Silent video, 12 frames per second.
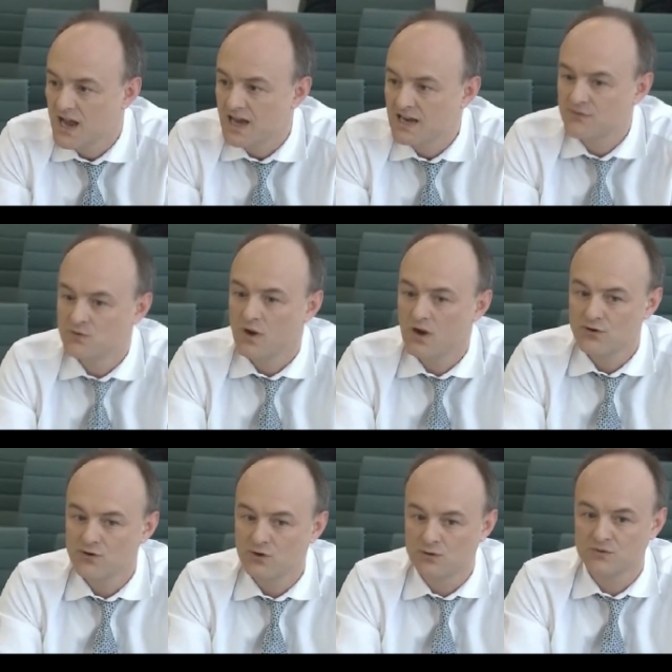And if you are a
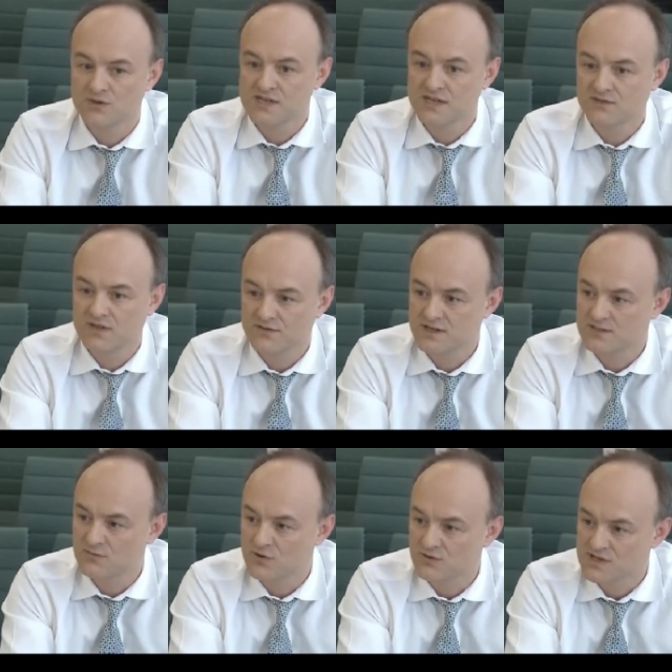normal self governing
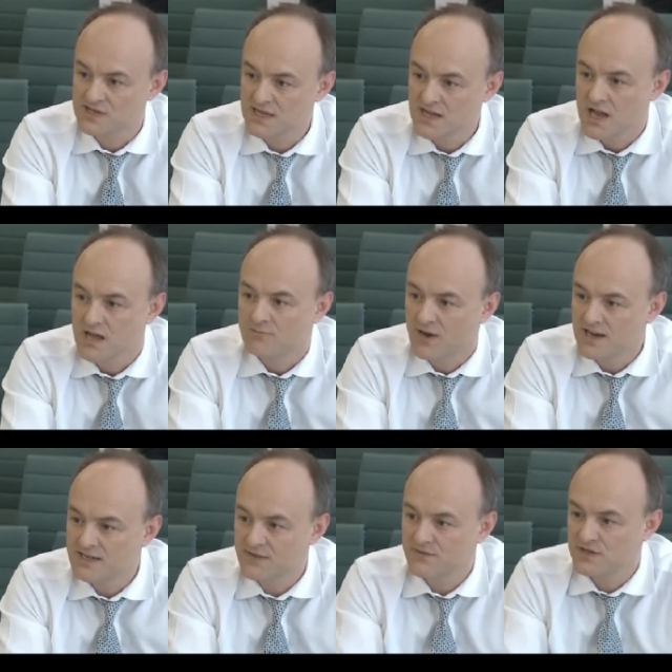democracy, by
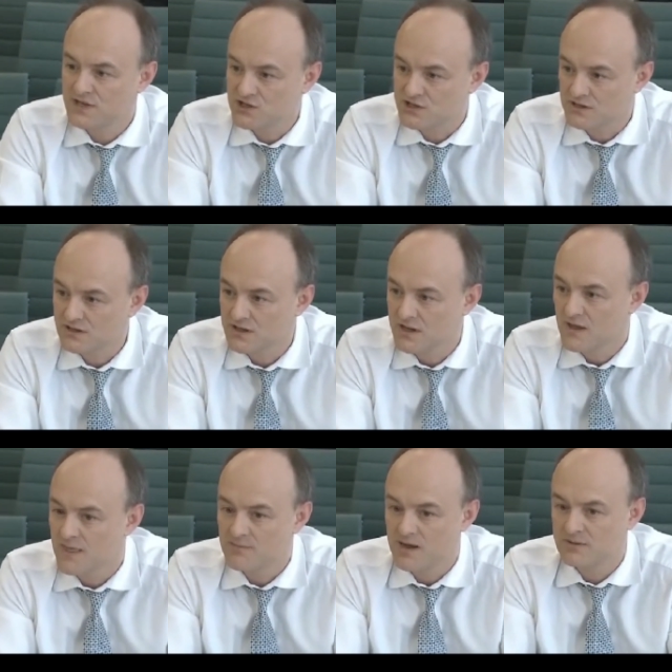definition,
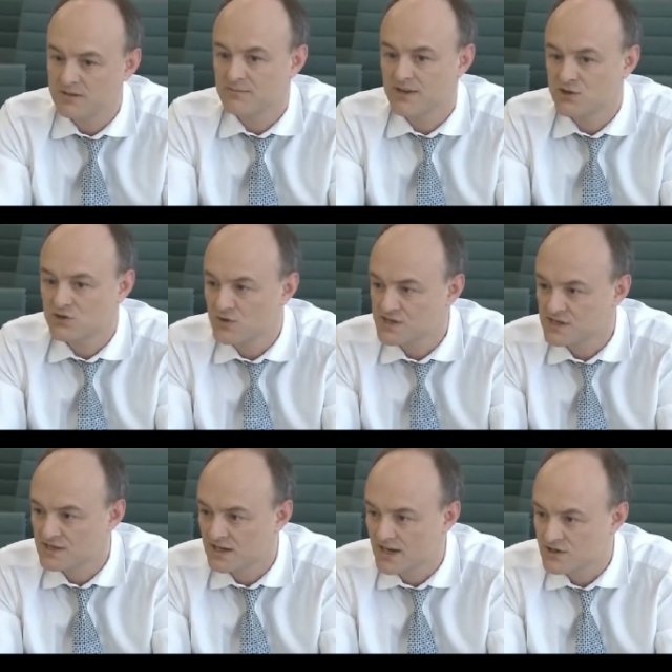the public make choices
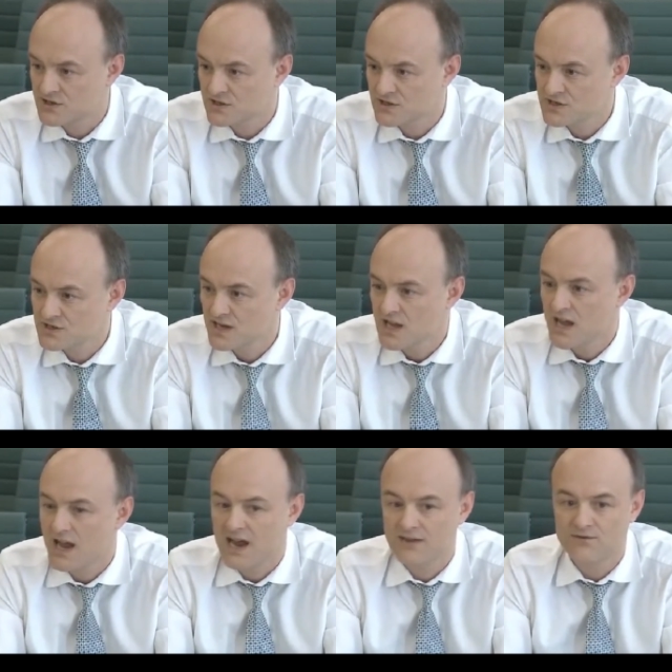in elections
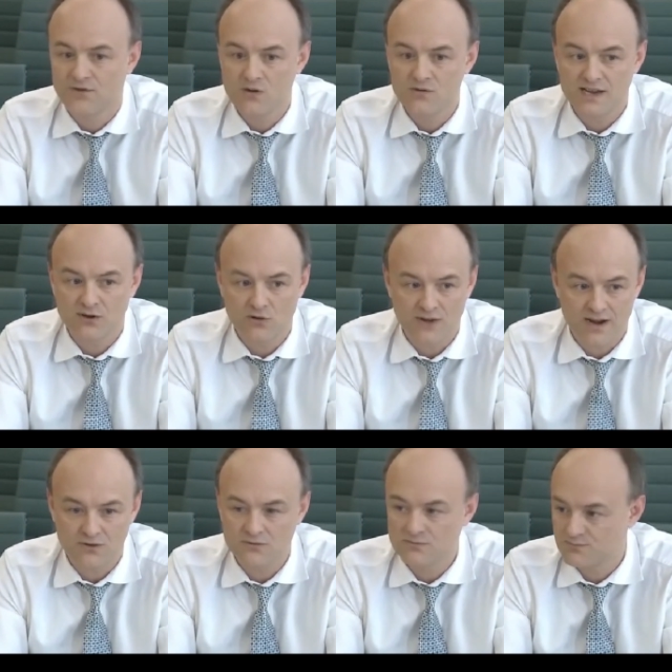and vote in or
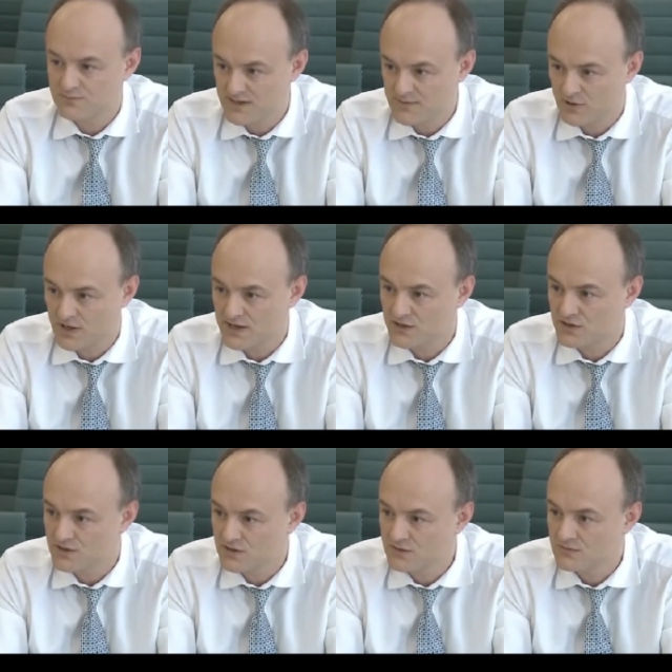out people like
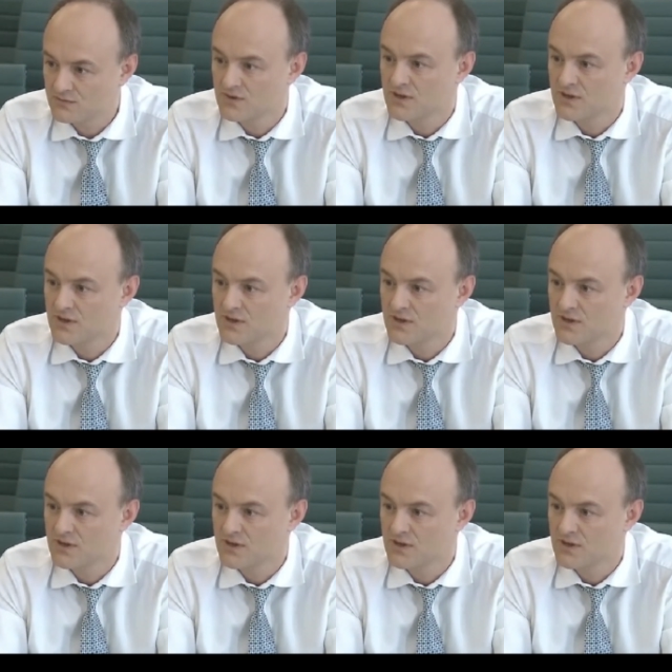you